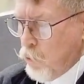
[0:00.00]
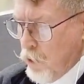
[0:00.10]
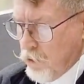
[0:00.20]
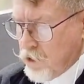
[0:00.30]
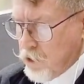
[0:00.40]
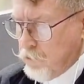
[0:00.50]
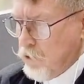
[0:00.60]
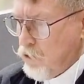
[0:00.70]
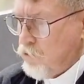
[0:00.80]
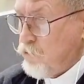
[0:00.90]

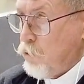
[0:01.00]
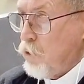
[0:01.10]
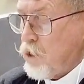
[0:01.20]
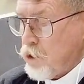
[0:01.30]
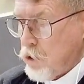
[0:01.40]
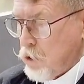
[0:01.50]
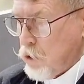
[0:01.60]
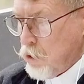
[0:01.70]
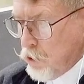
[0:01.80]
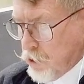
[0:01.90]
wearisome, foolish,
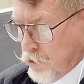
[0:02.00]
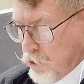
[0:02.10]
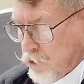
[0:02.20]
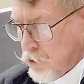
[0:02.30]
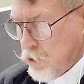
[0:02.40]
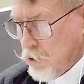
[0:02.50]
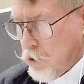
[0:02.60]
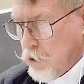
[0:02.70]
ludicrous.